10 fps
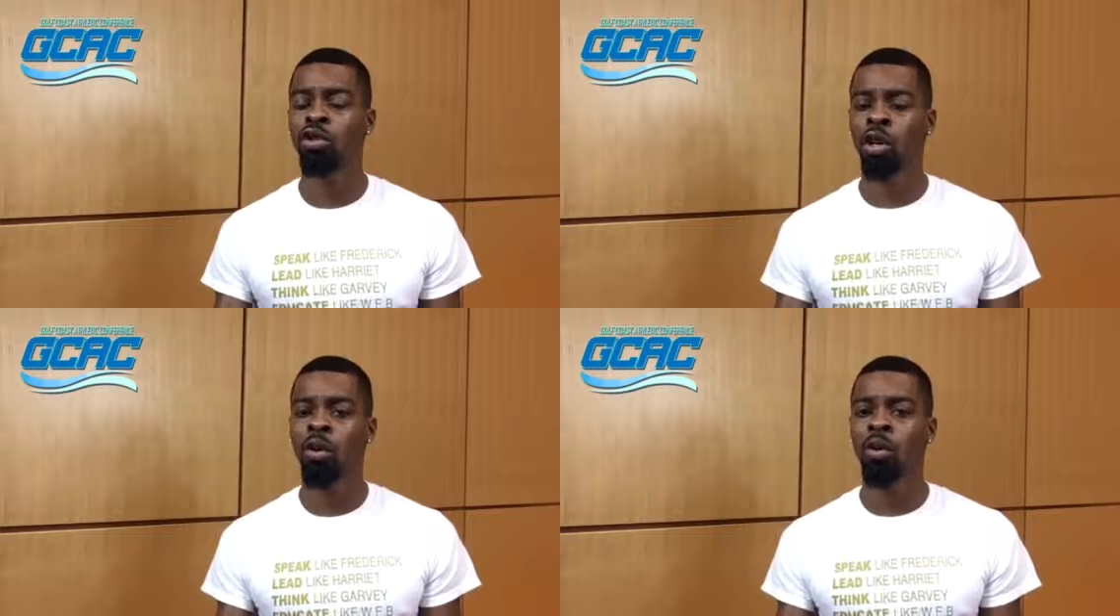
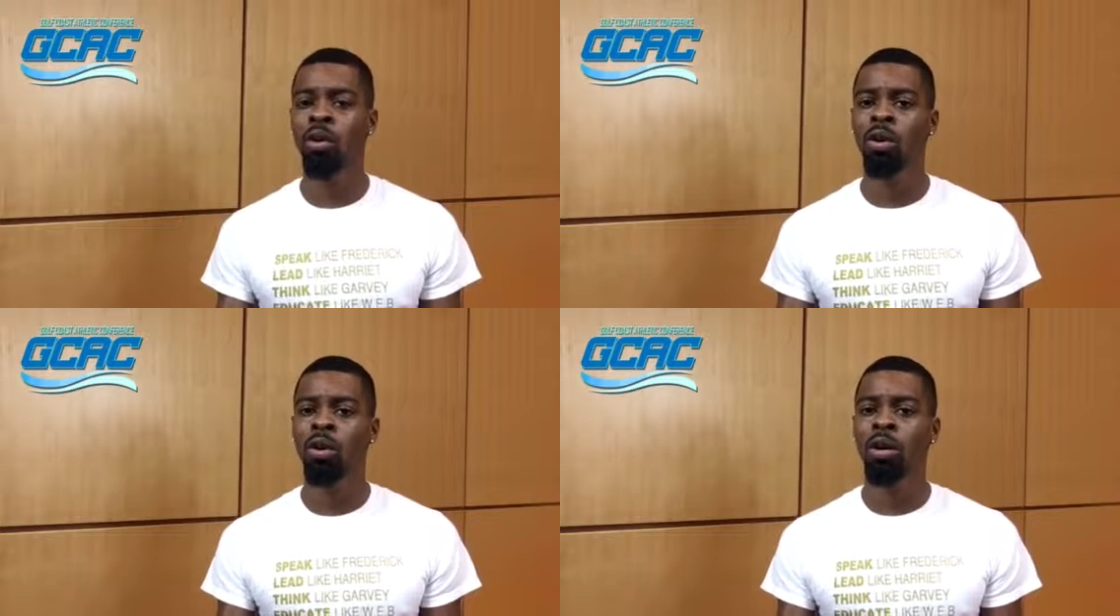no
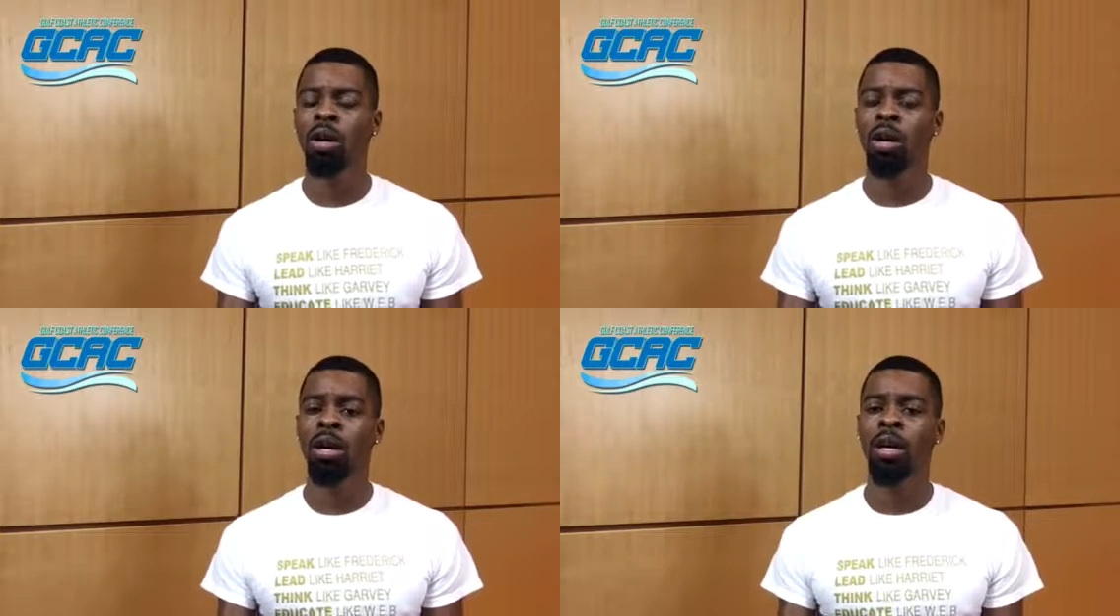
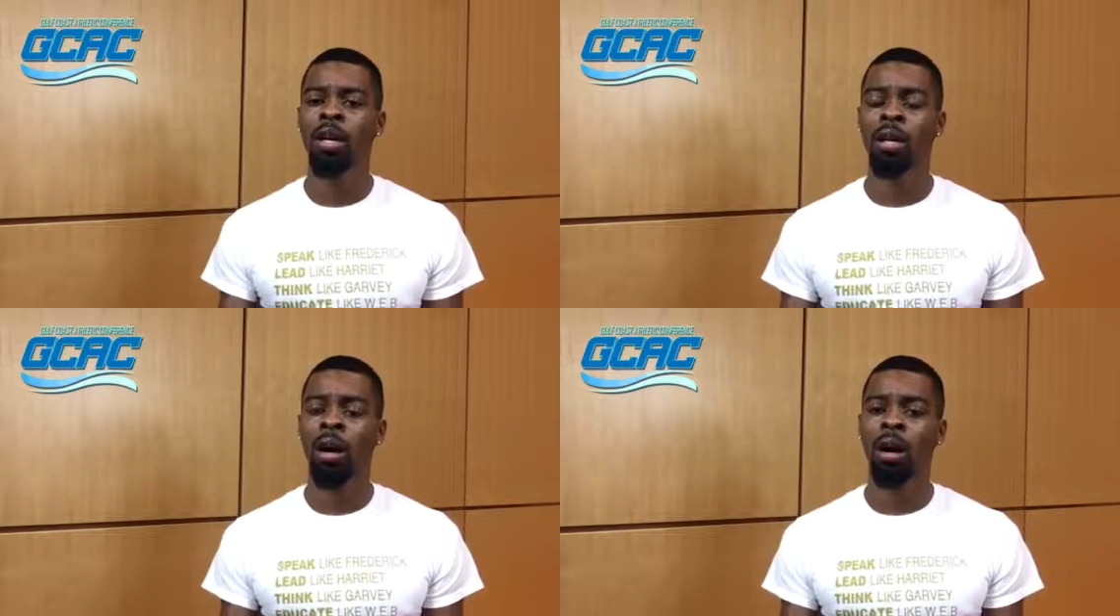
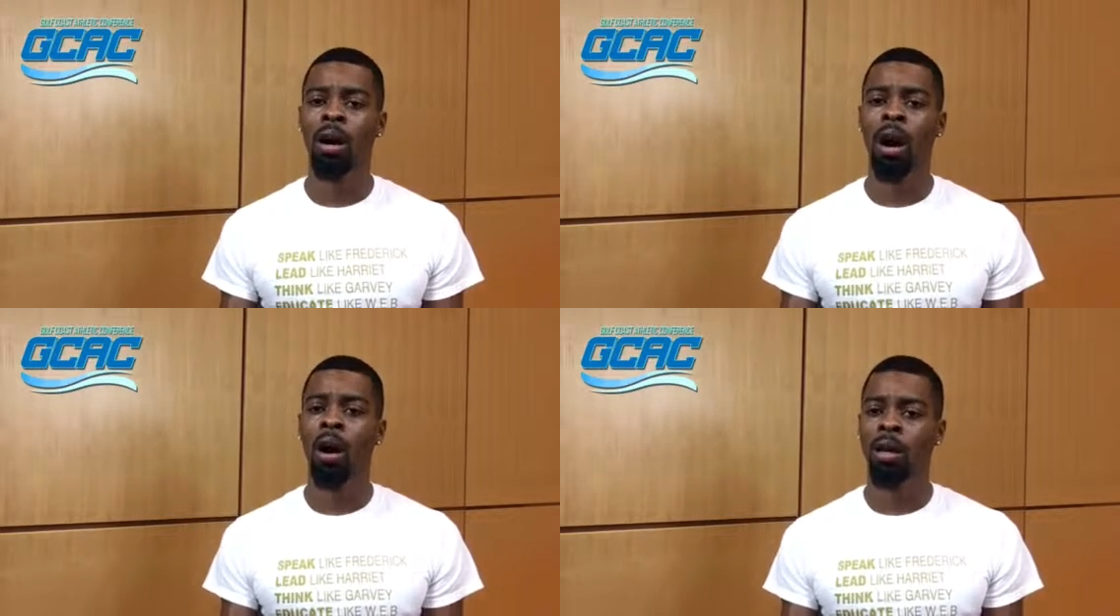
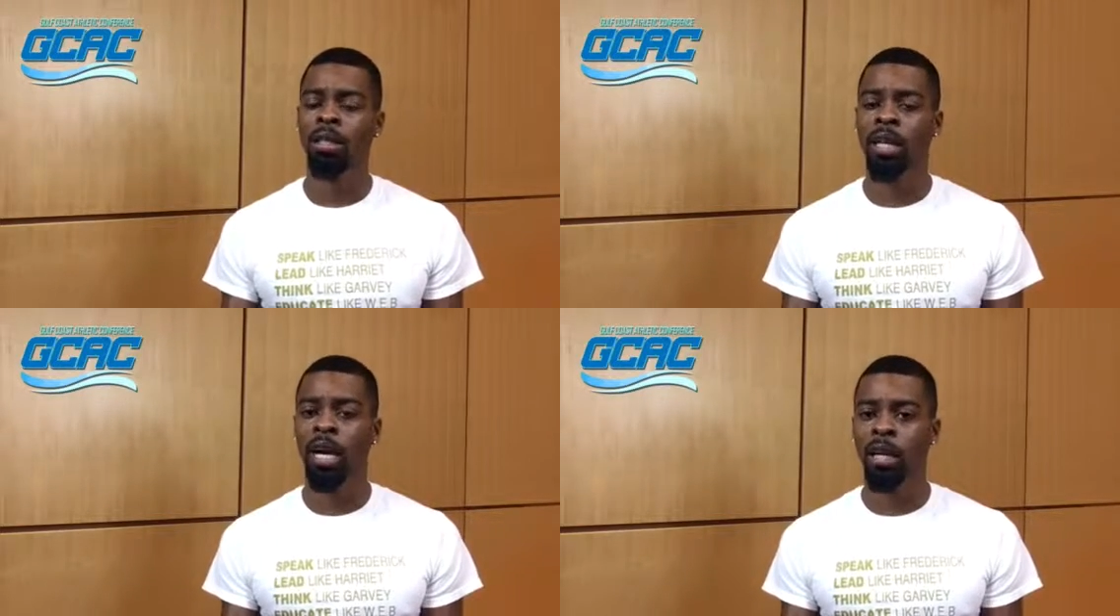all
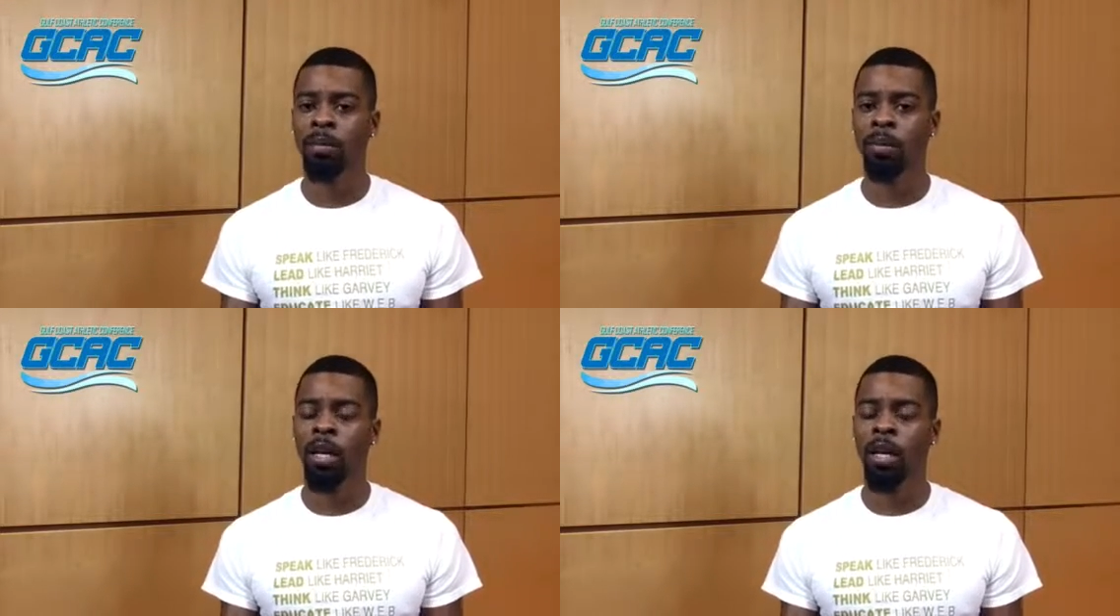the time,